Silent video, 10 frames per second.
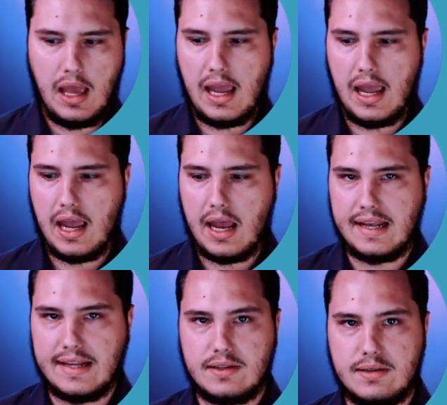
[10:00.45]
And
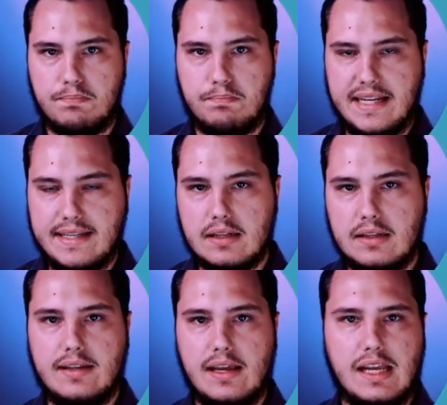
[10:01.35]
it's basically taking